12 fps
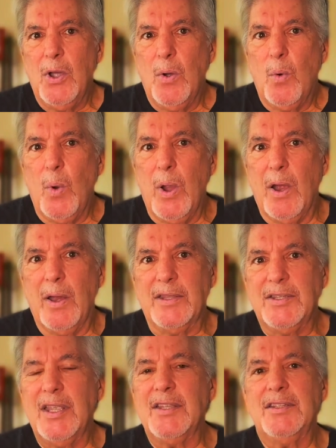where it
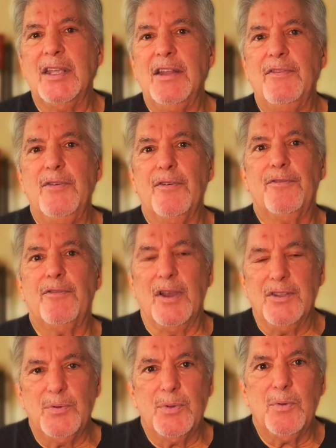says that if you're
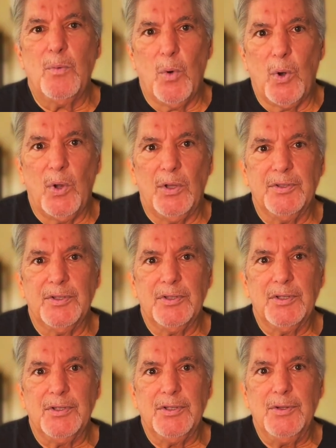friends with the world,
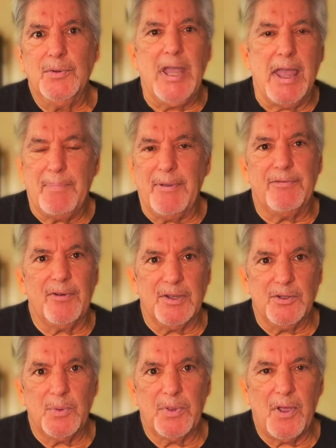you can't be
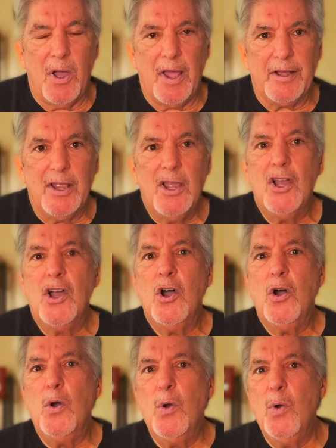friends with God.
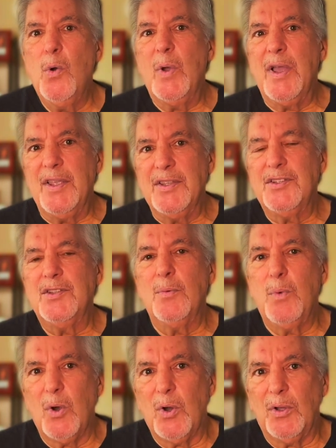Who is the
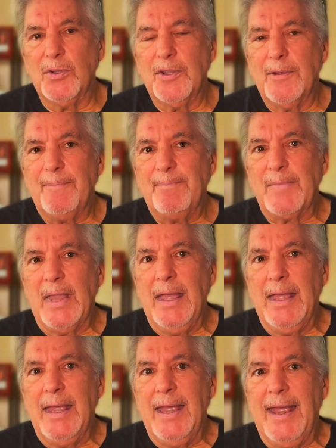world?
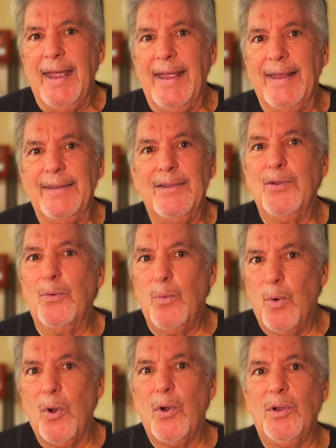And the
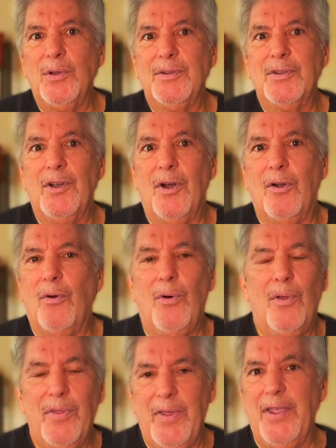world are
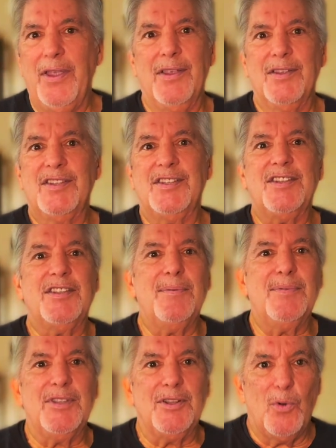all the
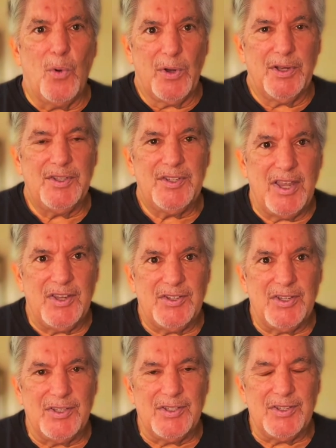systems and
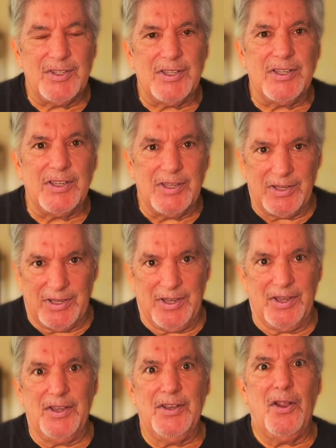organizations
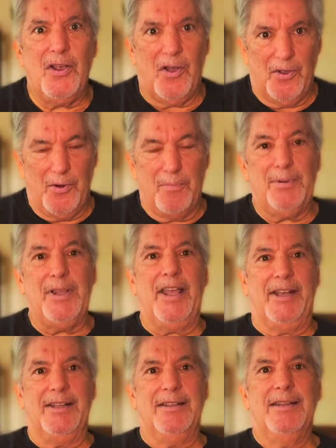on our
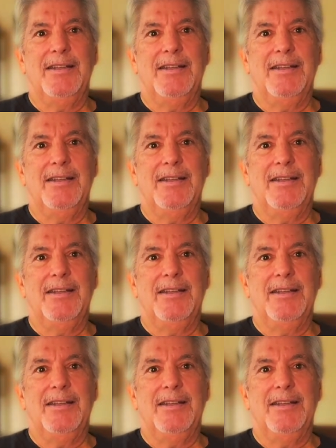planet